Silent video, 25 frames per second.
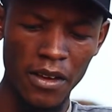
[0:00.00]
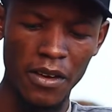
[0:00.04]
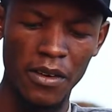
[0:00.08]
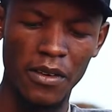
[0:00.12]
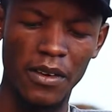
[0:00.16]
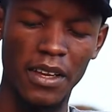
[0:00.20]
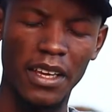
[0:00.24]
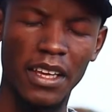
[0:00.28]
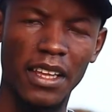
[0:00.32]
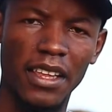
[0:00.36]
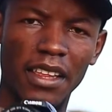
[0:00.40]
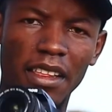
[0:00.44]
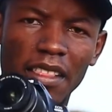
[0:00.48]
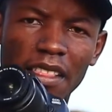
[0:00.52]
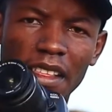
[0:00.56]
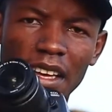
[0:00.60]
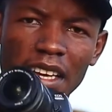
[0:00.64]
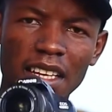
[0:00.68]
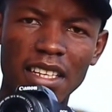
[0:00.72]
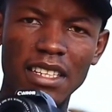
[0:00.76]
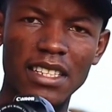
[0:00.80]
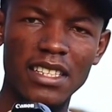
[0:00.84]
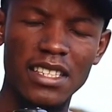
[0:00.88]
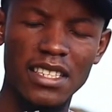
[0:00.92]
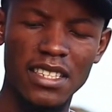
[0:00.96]
Okay,
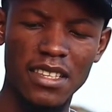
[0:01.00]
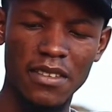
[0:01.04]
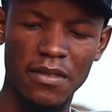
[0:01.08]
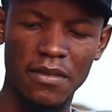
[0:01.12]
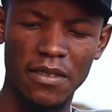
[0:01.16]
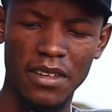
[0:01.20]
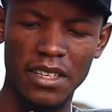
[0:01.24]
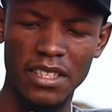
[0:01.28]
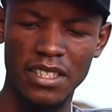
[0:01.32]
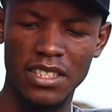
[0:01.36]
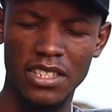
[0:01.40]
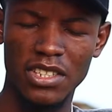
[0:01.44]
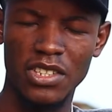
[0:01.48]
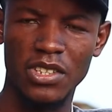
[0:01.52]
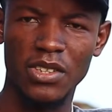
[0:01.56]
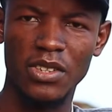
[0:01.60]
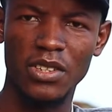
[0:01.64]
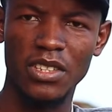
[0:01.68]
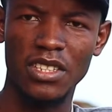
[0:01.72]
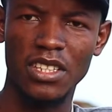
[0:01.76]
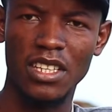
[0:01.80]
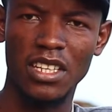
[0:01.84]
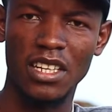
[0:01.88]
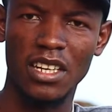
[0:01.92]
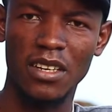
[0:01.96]
that is the first
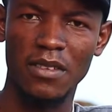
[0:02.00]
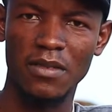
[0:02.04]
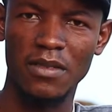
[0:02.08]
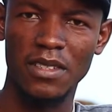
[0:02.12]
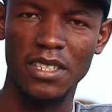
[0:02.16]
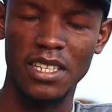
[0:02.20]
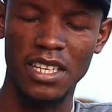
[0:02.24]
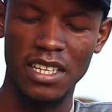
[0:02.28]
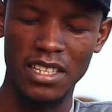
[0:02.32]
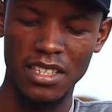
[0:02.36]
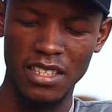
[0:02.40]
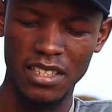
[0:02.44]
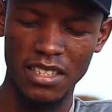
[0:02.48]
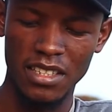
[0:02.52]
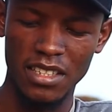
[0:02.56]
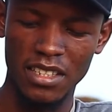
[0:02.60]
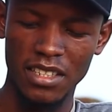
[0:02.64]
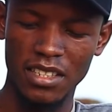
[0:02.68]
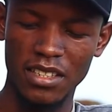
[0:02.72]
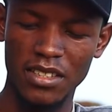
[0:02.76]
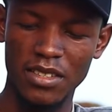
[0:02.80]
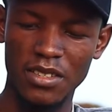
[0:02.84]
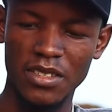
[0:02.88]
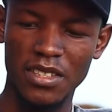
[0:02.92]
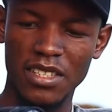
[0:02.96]
shot that I've done
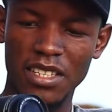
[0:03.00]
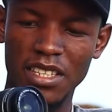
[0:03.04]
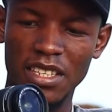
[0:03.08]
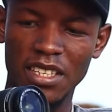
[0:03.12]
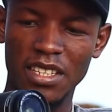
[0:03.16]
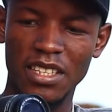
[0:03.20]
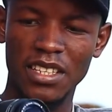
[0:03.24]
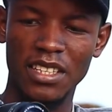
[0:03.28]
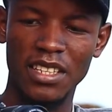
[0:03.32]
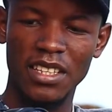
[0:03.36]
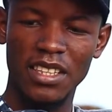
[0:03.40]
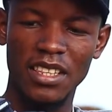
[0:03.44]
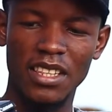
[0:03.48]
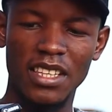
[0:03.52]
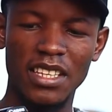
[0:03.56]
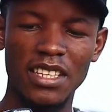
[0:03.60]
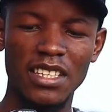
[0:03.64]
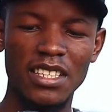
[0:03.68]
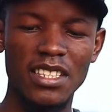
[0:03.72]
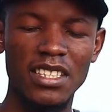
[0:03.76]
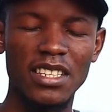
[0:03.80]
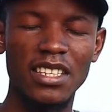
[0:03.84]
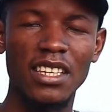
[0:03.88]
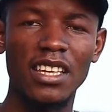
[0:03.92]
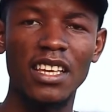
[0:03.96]
using
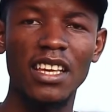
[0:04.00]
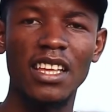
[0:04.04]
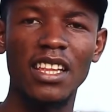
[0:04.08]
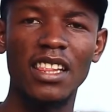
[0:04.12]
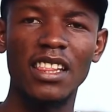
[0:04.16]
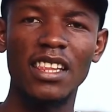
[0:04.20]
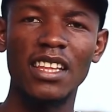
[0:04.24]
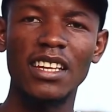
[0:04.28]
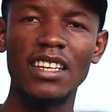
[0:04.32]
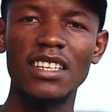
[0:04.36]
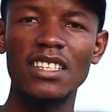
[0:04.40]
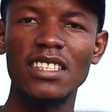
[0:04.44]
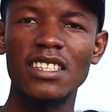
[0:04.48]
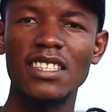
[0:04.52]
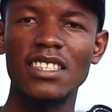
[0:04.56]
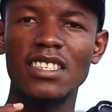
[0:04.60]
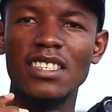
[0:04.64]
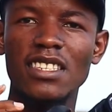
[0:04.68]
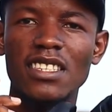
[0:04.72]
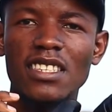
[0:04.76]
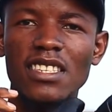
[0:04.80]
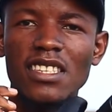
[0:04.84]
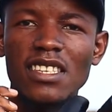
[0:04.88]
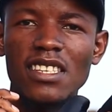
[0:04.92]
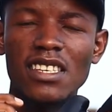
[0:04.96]
this. That
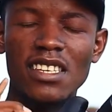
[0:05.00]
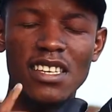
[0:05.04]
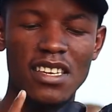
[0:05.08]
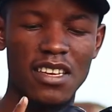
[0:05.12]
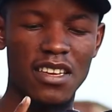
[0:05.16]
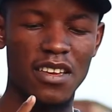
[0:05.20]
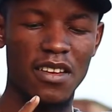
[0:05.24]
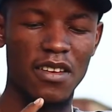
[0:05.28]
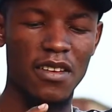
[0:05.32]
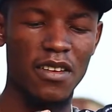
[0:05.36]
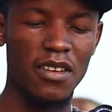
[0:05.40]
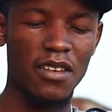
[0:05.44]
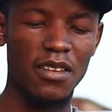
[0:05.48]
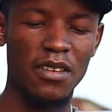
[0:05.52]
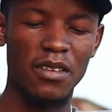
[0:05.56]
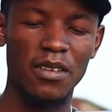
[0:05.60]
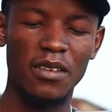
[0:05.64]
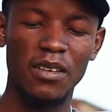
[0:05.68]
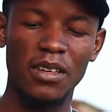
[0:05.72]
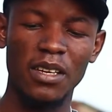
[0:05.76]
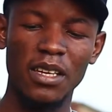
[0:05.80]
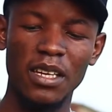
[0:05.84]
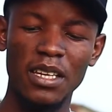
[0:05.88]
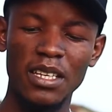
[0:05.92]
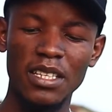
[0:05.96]
is
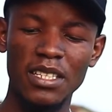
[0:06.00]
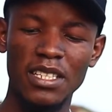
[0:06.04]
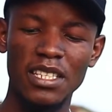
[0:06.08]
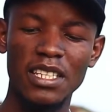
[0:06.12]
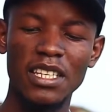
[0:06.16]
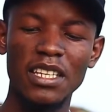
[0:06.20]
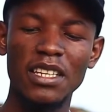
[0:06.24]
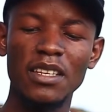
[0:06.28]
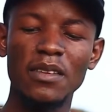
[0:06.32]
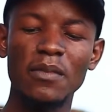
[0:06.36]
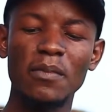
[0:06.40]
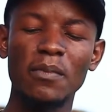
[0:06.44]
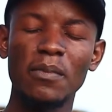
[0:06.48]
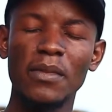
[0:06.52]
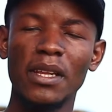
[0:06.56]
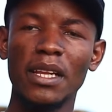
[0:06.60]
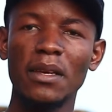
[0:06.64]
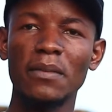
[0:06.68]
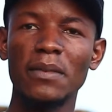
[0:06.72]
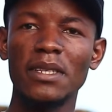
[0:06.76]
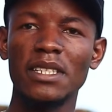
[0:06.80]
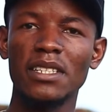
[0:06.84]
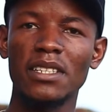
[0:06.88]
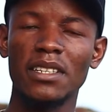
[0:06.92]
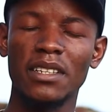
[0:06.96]
18
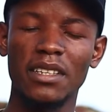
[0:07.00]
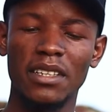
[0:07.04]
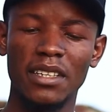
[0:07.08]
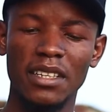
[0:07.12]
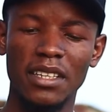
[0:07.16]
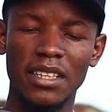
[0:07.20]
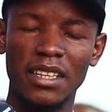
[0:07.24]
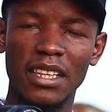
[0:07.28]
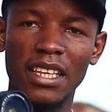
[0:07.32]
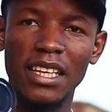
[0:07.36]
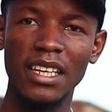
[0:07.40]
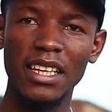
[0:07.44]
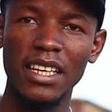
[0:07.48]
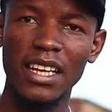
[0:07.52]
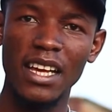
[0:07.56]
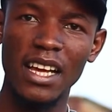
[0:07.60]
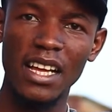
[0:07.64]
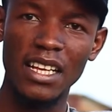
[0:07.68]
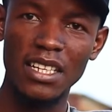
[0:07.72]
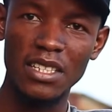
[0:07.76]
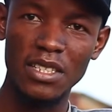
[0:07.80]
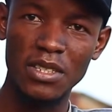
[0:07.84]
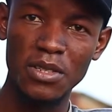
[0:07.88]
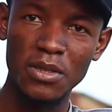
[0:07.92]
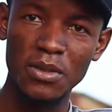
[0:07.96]
millimeter. Then
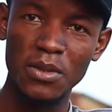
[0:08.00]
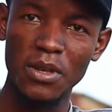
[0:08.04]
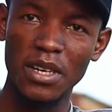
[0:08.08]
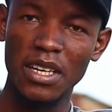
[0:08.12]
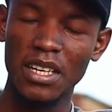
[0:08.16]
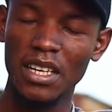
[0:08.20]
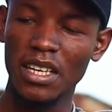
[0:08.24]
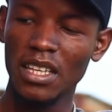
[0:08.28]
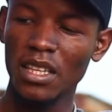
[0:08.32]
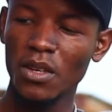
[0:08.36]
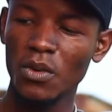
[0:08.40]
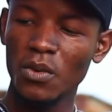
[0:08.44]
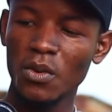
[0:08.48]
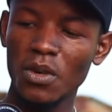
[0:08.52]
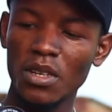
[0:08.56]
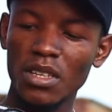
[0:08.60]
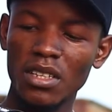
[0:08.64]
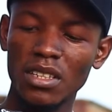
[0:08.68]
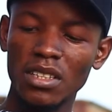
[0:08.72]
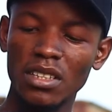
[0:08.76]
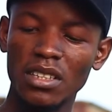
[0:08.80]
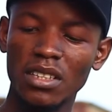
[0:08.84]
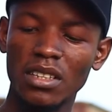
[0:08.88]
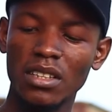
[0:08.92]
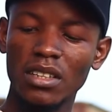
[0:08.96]
I'll do another
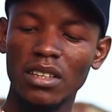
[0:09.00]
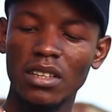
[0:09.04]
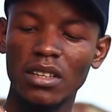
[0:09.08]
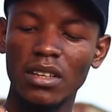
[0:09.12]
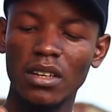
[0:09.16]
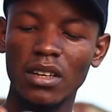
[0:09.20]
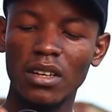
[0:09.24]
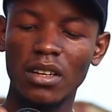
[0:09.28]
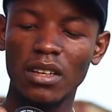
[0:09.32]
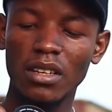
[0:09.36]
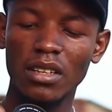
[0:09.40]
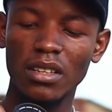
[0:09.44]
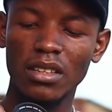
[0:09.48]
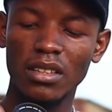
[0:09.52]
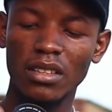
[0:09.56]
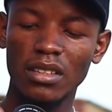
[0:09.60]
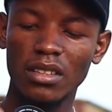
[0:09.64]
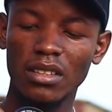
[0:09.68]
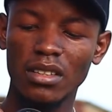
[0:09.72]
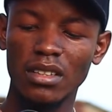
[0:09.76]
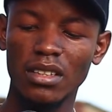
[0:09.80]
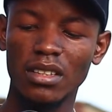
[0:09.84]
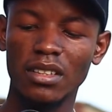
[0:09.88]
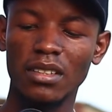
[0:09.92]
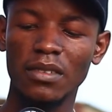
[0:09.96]
one on
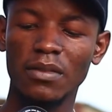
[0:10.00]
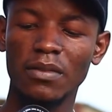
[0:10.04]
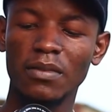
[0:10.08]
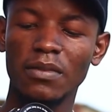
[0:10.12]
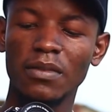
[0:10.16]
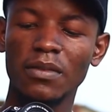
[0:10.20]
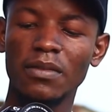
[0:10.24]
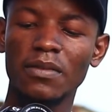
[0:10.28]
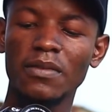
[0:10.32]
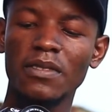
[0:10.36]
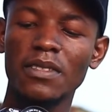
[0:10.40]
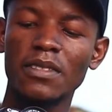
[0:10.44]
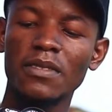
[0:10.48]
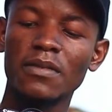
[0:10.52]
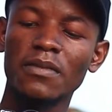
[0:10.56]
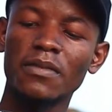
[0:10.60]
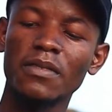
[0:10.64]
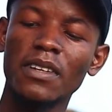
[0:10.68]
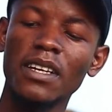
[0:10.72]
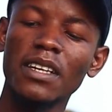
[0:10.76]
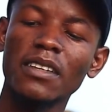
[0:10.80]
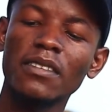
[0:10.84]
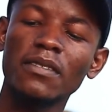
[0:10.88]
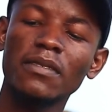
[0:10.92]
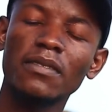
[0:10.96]
the
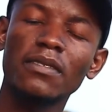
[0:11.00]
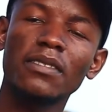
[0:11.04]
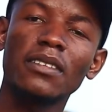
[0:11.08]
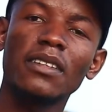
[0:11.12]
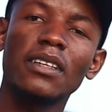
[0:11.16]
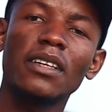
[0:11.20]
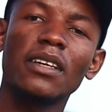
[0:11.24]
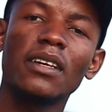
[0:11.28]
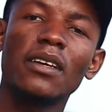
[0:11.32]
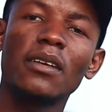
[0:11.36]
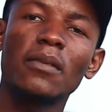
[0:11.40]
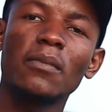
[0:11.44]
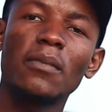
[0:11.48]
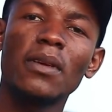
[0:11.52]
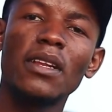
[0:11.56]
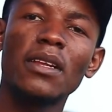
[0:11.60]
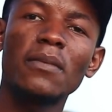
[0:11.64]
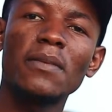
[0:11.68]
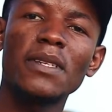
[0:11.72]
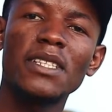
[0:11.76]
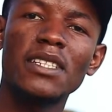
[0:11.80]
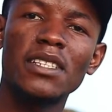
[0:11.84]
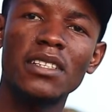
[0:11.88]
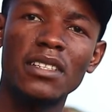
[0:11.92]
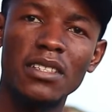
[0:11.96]
55
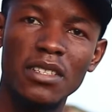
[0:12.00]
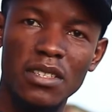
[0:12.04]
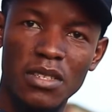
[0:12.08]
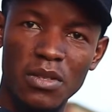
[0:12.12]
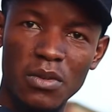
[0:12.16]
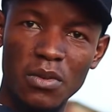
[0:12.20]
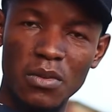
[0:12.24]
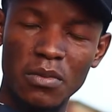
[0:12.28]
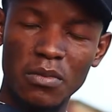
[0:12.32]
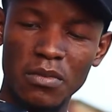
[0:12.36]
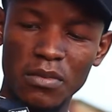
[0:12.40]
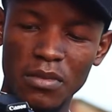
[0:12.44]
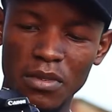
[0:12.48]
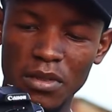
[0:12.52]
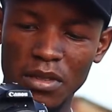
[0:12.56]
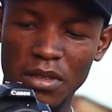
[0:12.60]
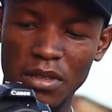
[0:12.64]
millimeter zoom.